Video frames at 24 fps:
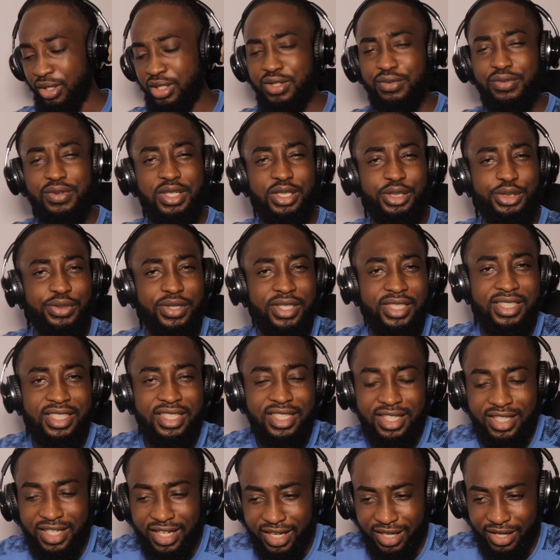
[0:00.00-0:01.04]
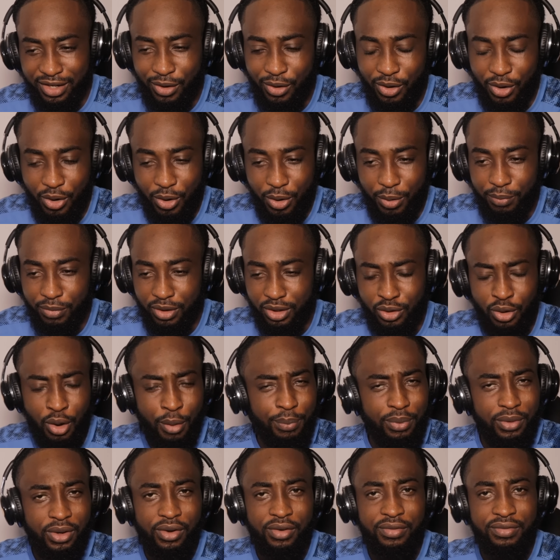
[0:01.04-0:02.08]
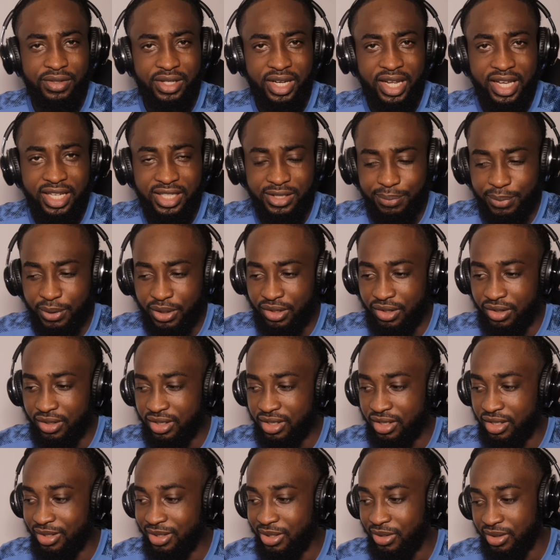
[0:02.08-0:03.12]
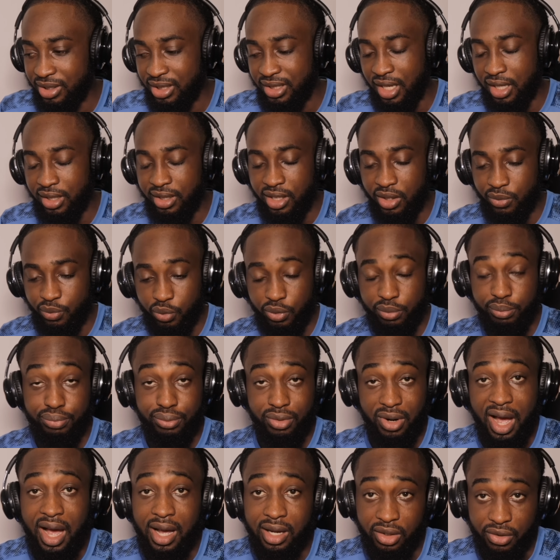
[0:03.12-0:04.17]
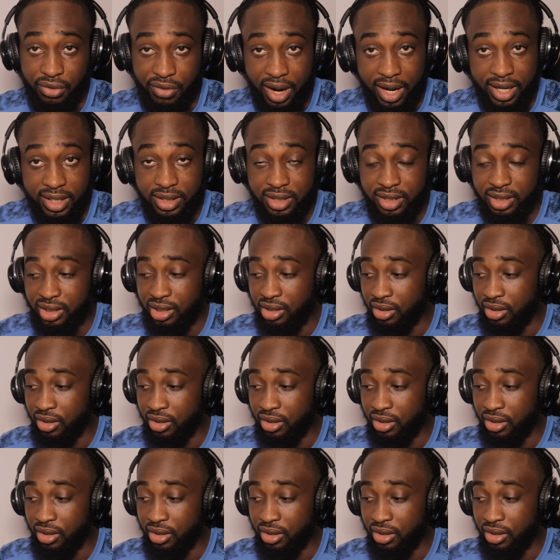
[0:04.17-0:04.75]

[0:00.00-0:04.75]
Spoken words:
Not even interesting day, couple of days, because it all started with Bragg, right?